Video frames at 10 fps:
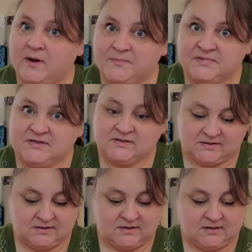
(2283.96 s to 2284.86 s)
whips
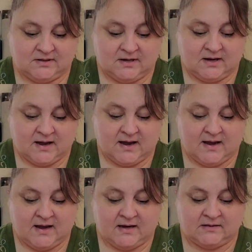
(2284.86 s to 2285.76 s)

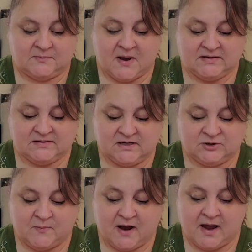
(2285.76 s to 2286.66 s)
and my
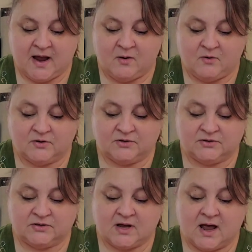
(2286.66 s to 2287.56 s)
stitch my
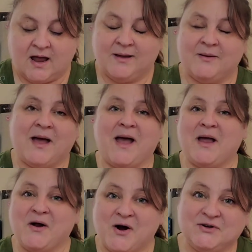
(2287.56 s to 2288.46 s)
hours, I,
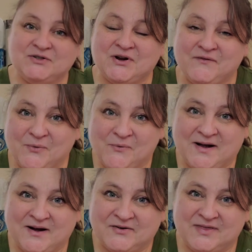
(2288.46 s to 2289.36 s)
I crossed over
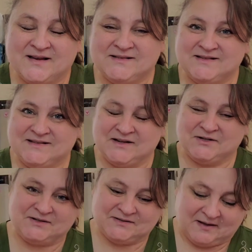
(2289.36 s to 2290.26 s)
100,000
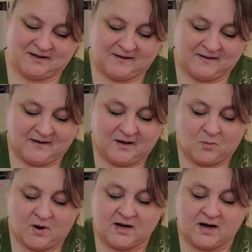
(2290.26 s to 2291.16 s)
stitches.
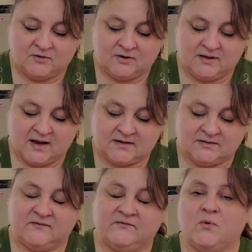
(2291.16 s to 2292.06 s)

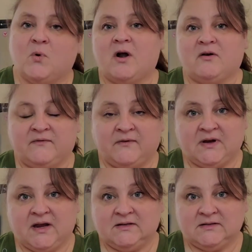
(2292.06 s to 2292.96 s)

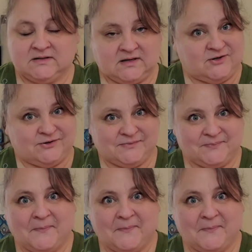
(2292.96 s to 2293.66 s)
100,415 stitches.